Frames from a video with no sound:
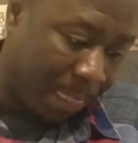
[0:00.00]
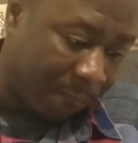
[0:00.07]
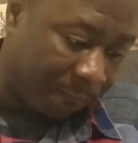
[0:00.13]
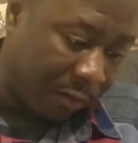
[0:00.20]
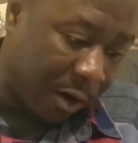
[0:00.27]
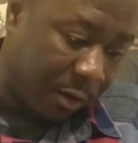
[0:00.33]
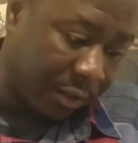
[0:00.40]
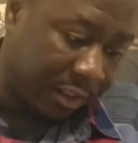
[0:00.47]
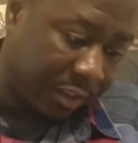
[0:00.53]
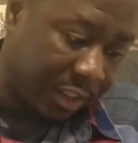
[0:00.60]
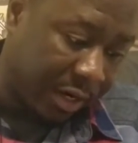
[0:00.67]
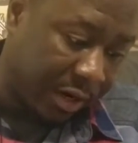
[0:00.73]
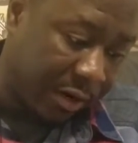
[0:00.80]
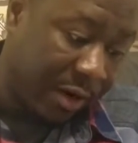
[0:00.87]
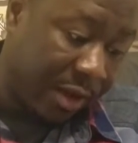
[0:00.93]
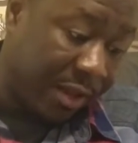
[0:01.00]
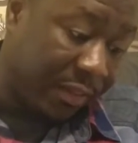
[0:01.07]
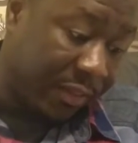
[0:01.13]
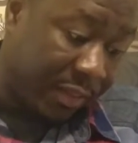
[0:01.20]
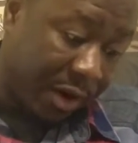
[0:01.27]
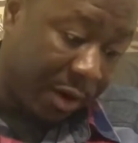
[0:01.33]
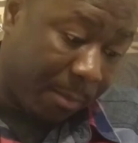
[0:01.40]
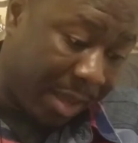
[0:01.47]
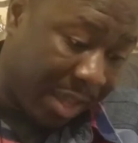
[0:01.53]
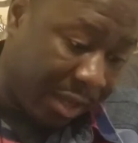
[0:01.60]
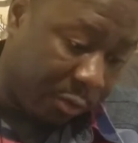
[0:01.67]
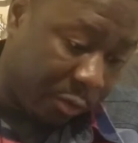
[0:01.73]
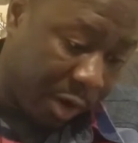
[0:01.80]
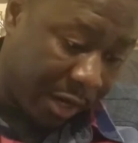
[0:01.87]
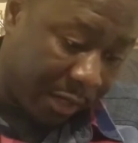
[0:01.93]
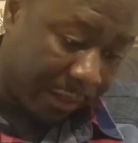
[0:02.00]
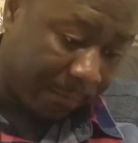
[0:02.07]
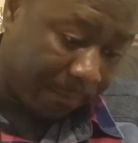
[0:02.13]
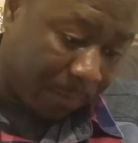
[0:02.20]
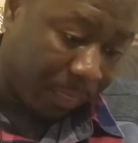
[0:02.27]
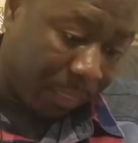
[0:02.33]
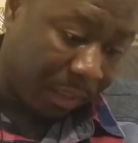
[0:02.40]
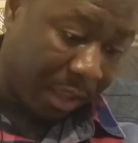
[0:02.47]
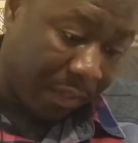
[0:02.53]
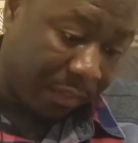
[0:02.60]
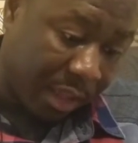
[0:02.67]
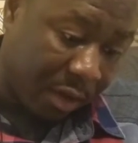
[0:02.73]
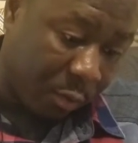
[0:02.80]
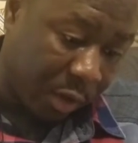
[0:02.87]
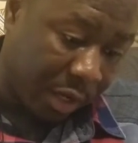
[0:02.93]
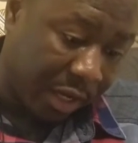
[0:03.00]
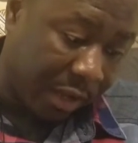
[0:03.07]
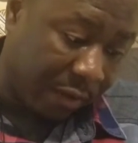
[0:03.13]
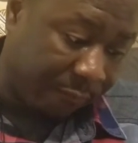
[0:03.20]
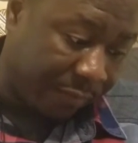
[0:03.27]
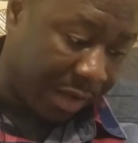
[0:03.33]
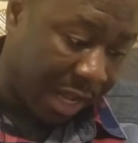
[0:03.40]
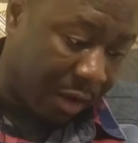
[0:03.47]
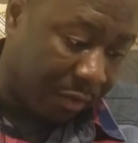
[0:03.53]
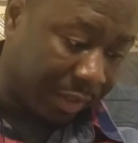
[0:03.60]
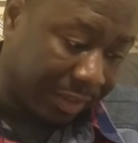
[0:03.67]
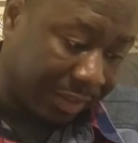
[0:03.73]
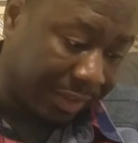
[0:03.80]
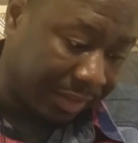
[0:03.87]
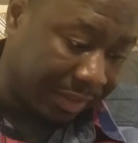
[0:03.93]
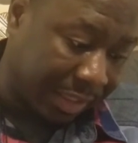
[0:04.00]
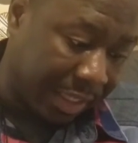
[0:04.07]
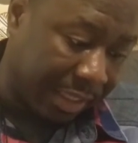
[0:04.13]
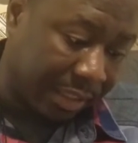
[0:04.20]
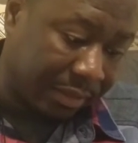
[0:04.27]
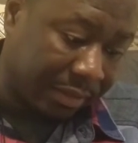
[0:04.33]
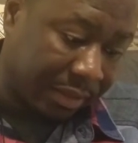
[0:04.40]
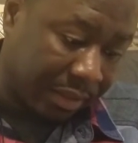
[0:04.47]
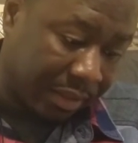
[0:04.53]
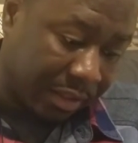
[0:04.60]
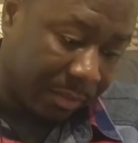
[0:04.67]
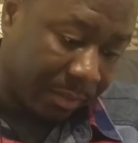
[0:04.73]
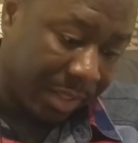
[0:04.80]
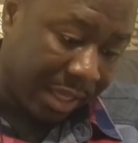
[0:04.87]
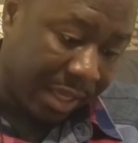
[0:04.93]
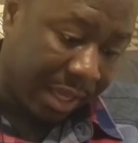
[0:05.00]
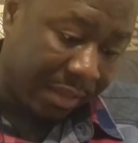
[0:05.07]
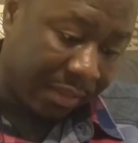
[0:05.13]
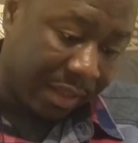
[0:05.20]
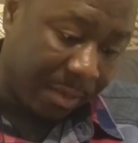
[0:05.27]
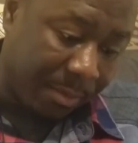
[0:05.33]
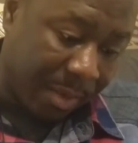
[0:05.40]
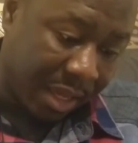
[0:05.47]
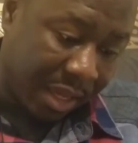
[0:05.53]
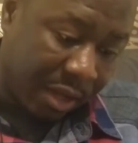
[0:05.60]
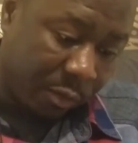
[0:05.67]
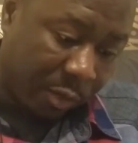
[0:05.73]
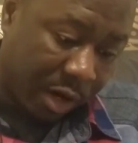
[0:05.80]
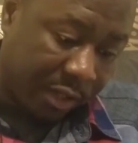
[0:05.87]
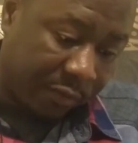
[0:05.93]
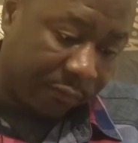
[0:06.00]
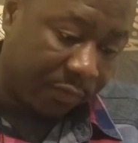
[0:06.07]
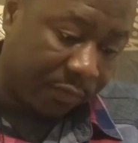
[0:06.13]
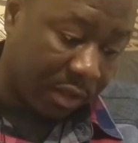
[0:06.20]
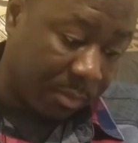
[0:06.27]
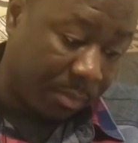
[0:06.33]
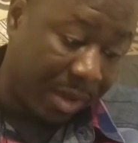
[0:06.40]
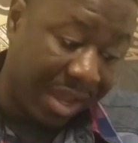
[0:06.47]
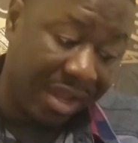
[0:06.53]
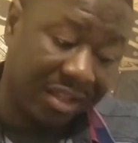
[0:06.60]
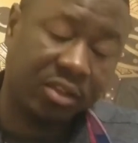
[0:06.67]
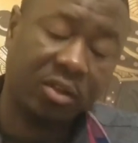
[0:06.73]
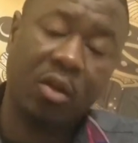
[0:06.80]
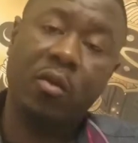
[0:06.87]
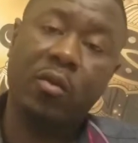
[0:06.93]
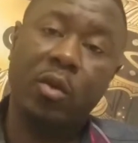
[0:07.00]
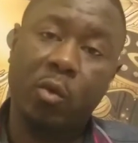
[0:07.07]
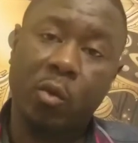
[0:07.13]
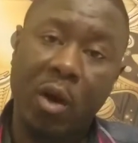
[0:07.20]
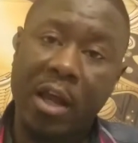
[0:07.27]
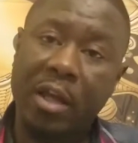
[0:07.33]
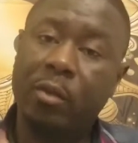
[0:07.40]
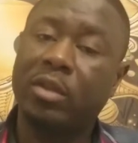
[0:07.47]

Furnished there make ready. And they went and found as he said unto them, and they made ready the Passover, right?